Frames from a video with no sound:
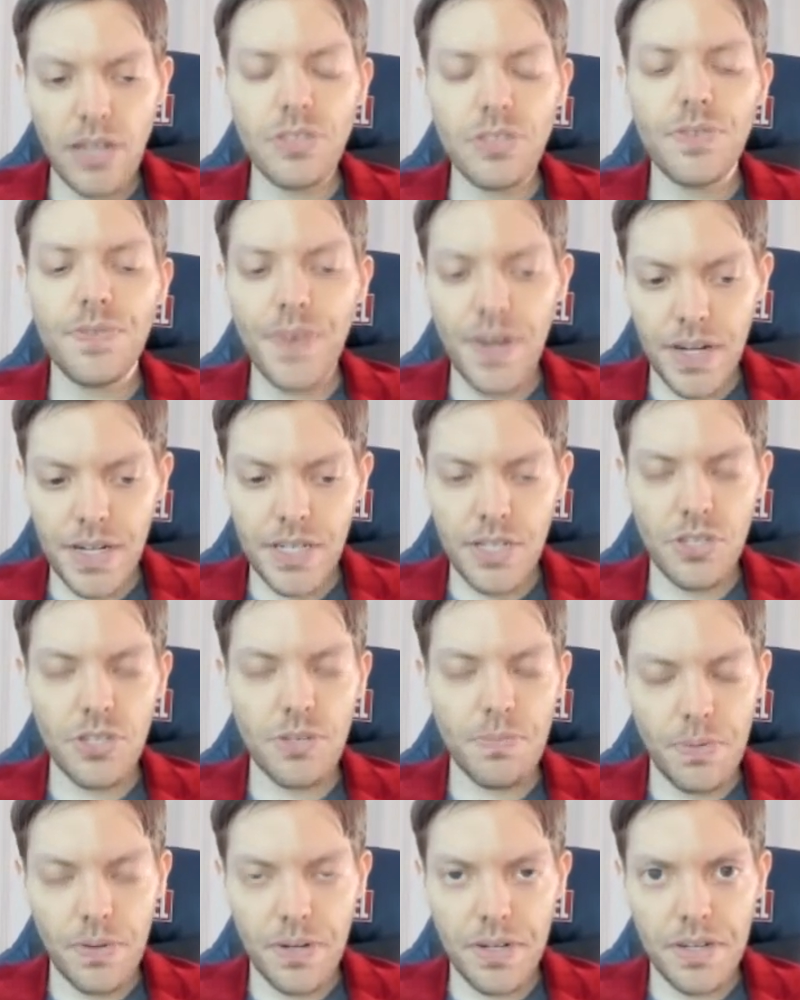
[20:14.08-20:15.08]
I was very
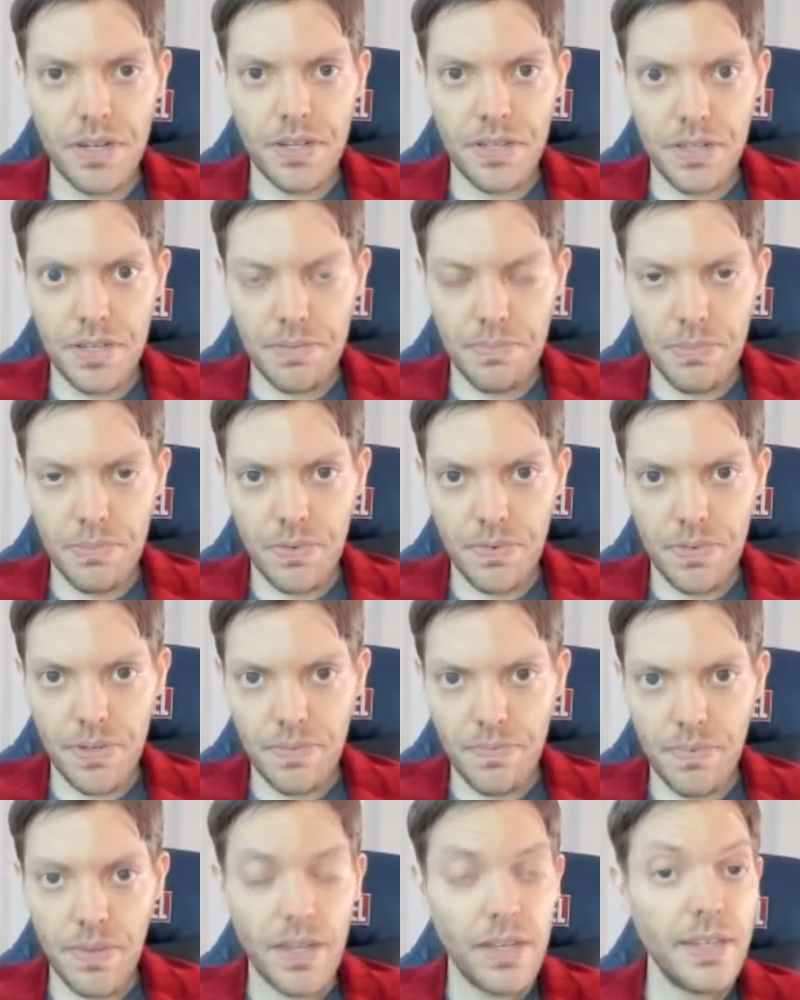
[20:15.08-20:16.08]
disappointed in this movie.
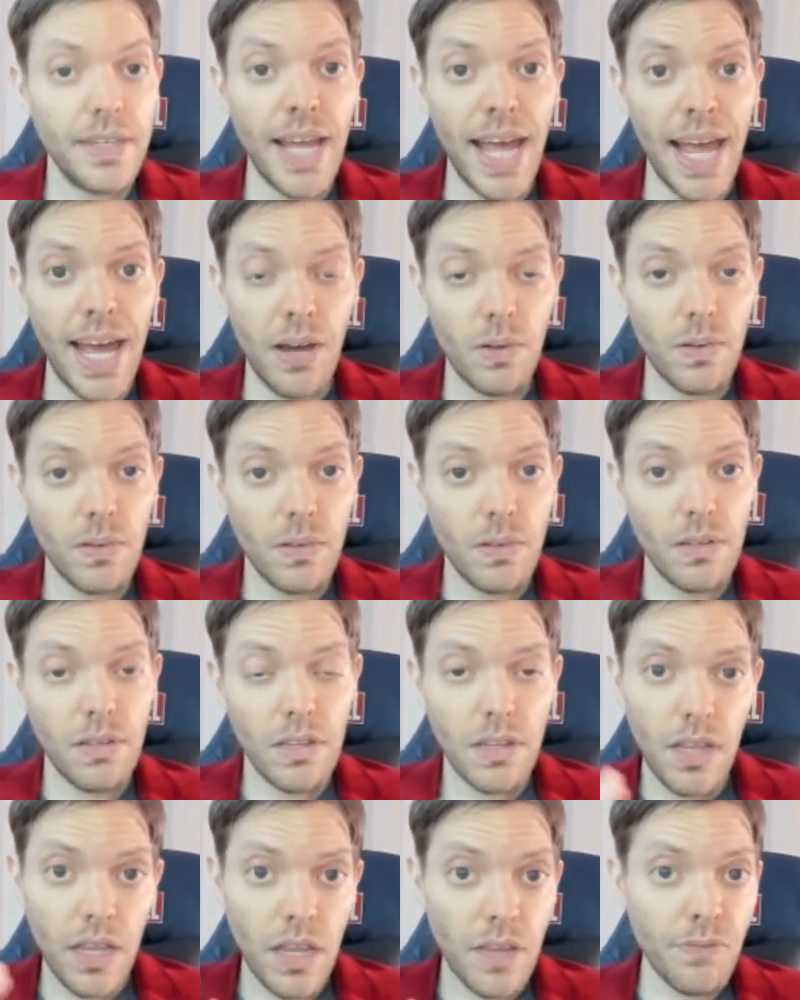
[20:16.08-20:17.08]
Now,
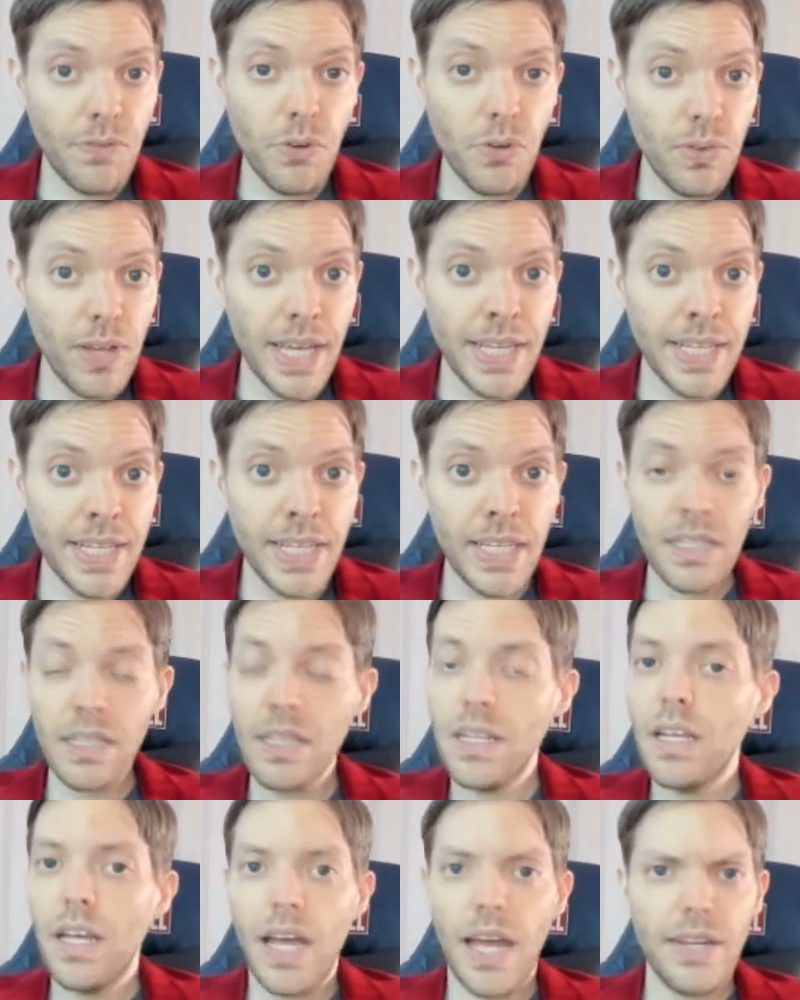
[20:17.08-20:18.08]
if you like
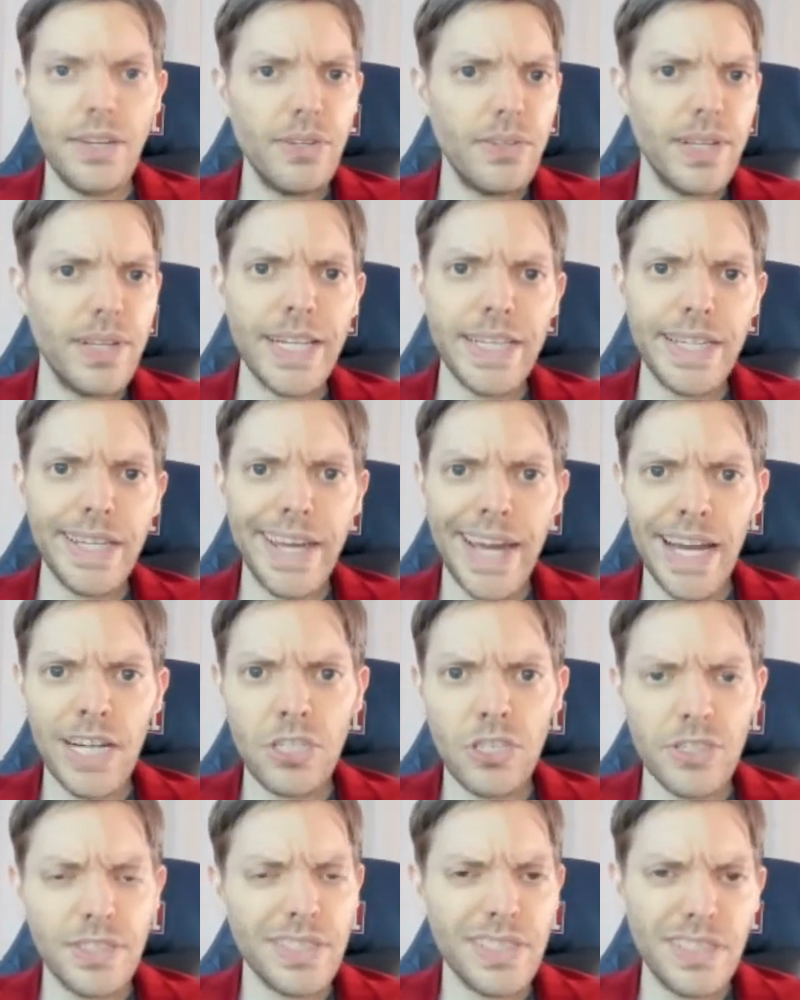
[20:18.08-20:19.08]
it, and you like the
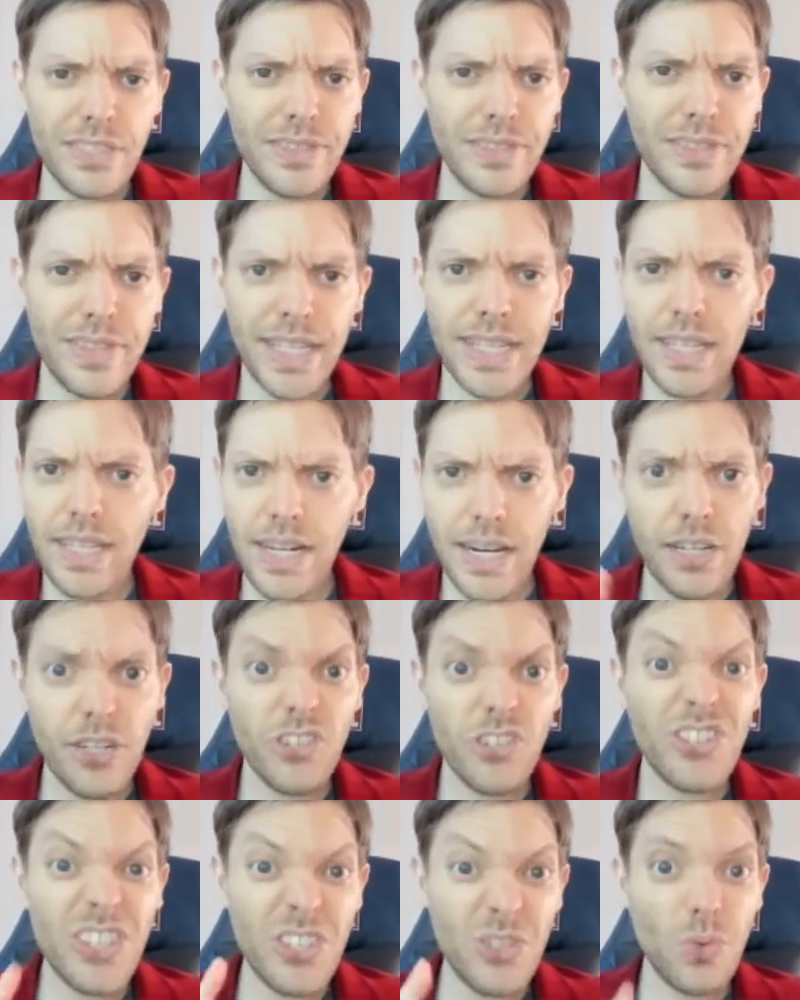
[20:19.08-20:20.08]
action scenes, and you like the
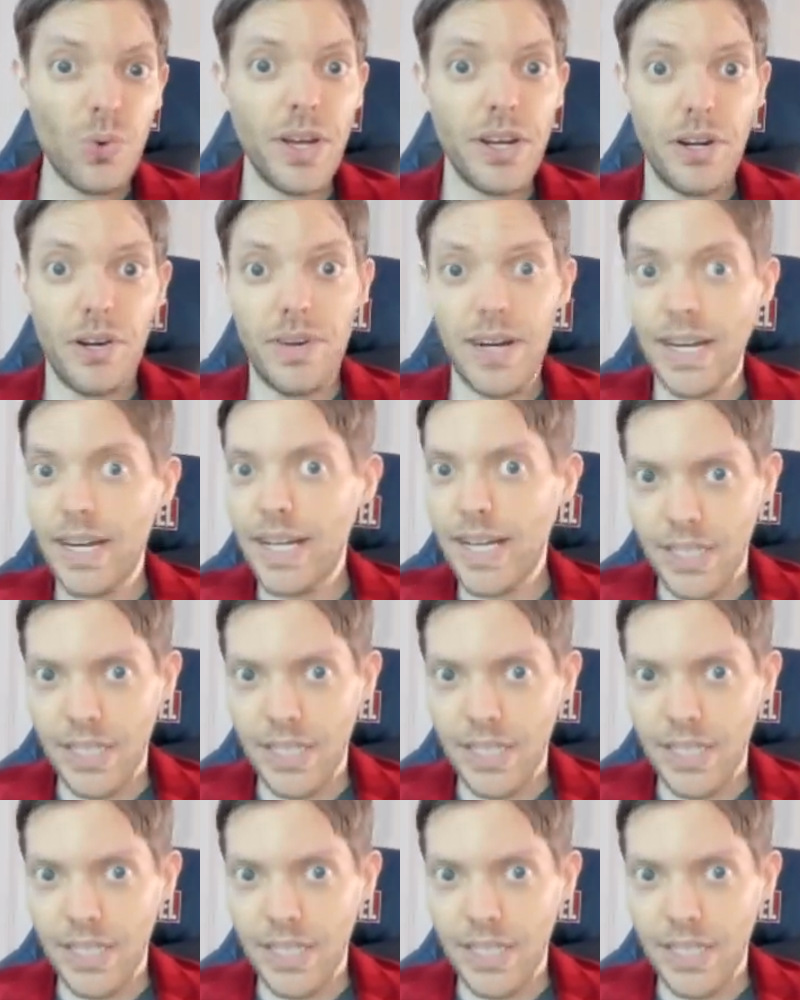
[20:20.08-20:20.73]
characters, that's quite alright.